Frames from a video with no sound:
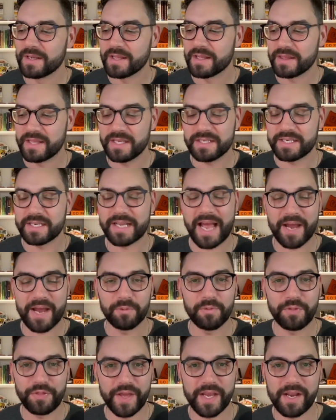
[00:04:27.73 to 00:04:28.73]
I
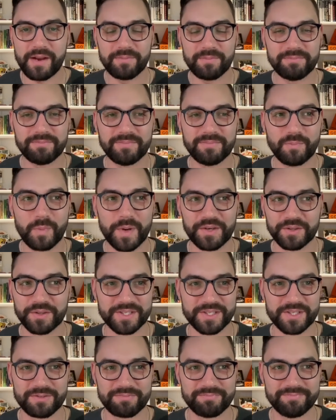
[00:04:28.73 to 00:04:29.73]
don't think Wendell
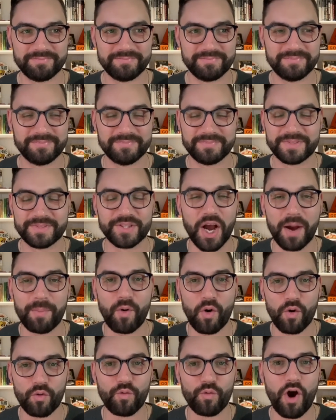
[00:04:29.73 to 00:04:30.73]
is dumb
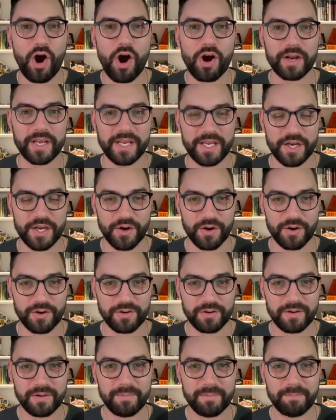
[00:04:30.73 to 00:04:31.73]
or wrong here,
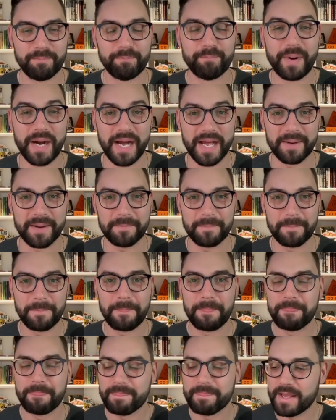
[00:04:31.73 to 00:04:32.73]
but
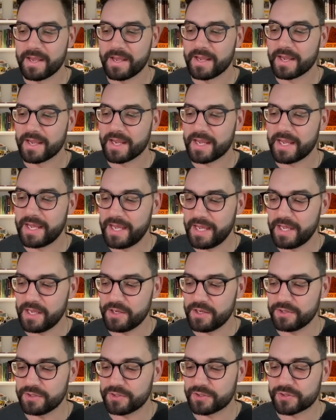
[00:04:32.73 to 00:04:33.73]

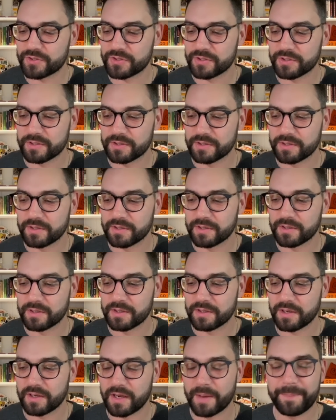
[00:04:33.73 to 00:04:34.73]
his
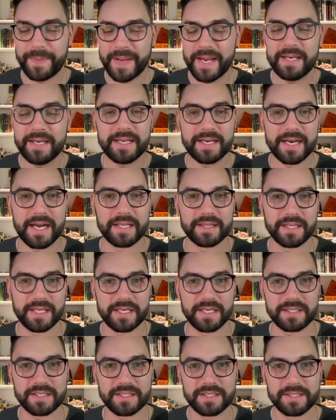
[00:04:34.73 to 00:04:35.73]
opinion on
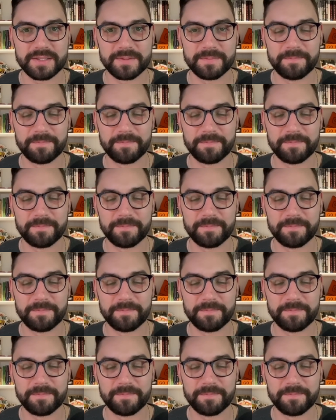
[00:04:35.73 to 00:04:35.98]
this